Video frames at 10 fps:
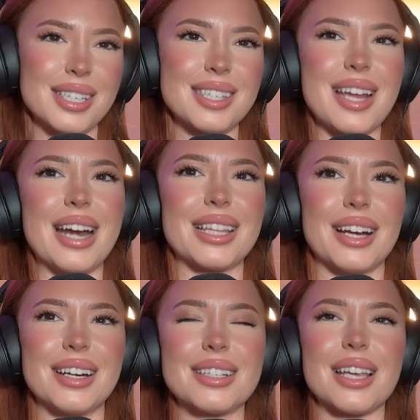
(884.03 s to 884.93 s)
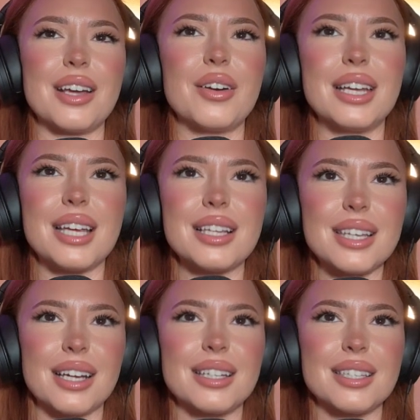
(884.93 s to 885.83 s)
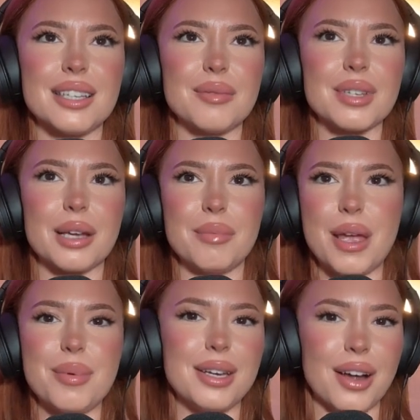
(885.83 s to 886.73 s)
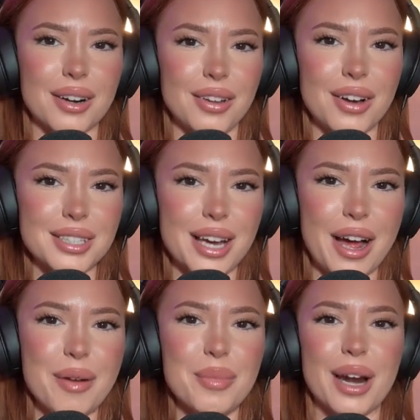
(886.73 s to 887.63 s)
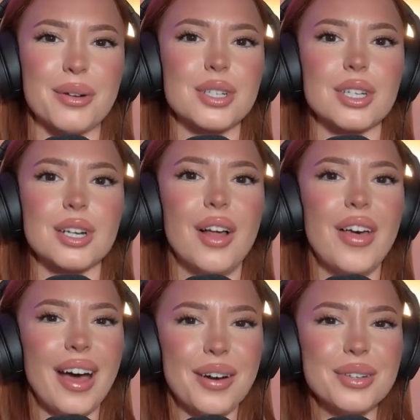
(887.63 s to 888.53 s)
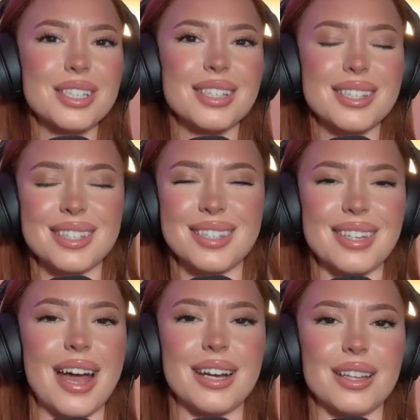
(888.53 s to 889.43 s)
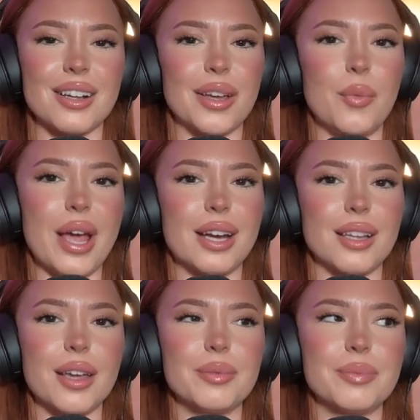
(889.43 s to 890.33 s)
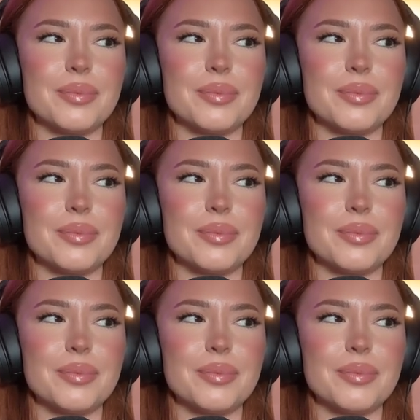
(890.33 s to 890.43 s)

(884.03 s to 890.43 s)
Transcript: standing there, and it's like, okay, 10 seconds seems like maybe not a long time, but I was just standing there like waiting, like,